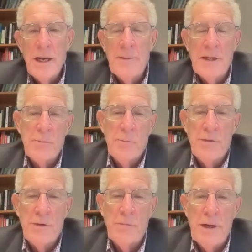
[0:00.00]
And that's
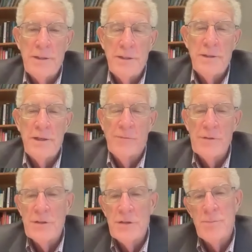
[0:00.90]
one of the great
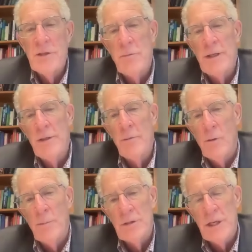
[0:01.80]
differences between
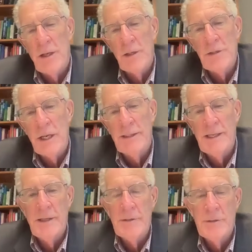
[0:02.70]
normal cells
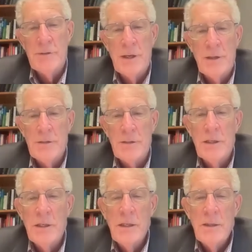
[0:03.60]
and cancer cells.
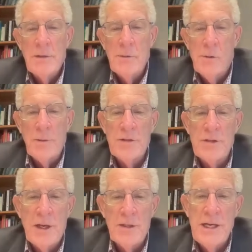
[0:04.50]
The normal
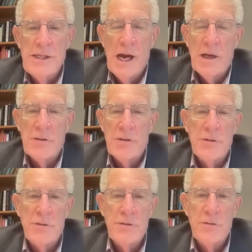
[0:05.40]
cells need
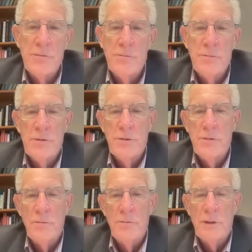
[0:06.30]
oxygen
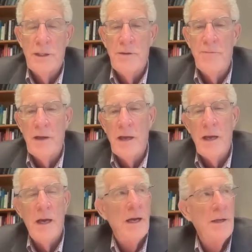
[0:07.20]
to live
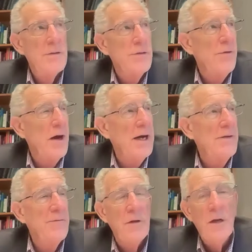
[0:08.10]
and
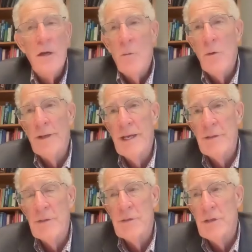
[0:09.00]
survive, where
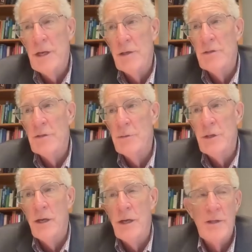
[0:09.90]
cancer cells
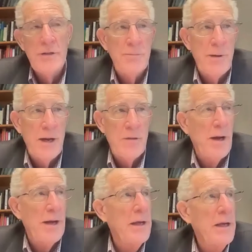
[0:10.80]
use an ancient
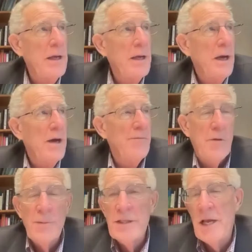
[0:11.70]
pathway of
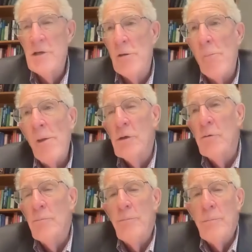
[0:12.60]
fermentation.
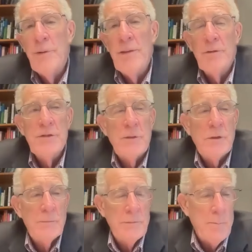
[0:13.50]
So people say,
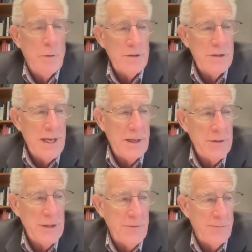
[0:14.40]
well, then what's the
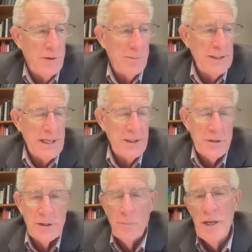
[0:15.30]
energy for
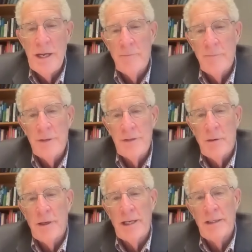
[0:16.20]
fermentation? And we have
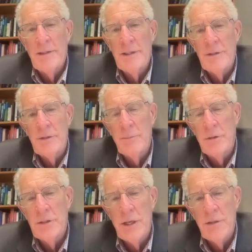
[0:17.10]
interrogated these
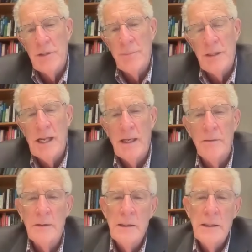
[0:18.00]
tumor cells up and
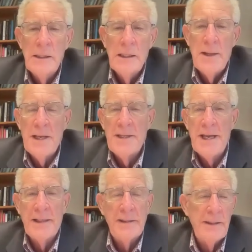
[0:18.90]
down, and they
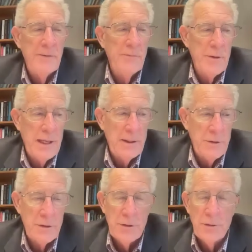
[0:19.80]
can't live
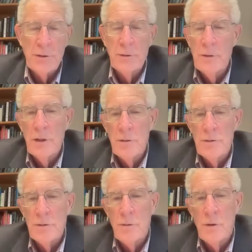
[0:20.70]
without the sugar
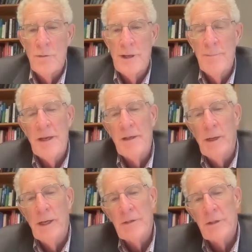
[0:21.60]
glucose or the
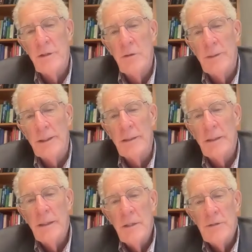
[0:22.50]
amino acid glutamine.
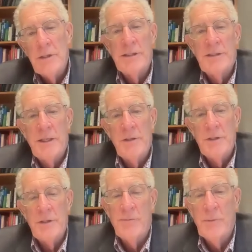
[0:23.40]
So that
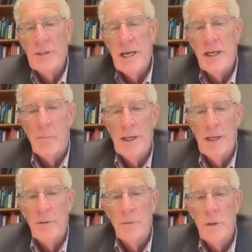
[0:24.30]
tells us if we take
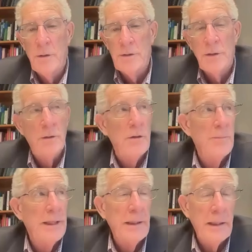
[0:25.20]
away glucose and
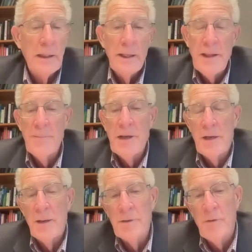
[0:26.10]
glutamine, they
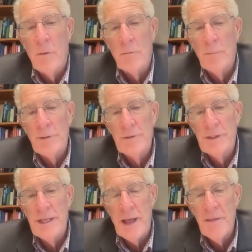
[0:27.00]
become vulnerable
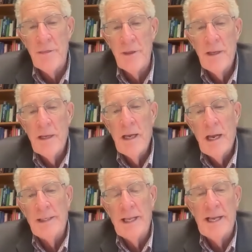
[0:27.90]
to death,
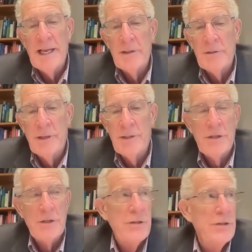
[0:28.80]
and they can't
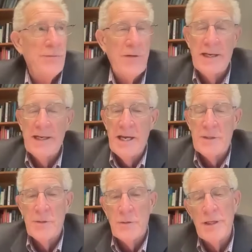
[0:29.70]
transition to fatty
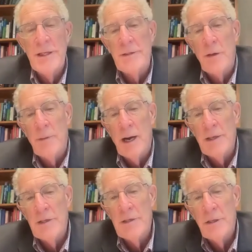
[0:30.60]
acids or ketone
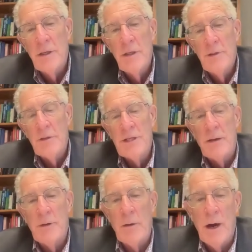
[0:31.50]
bodies because
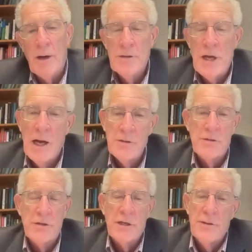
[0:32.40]
that requires
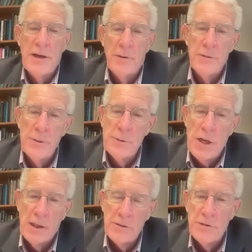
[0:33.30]
oxygen, and they don't
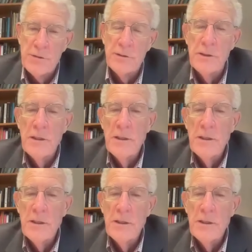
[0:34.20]
use oxygen.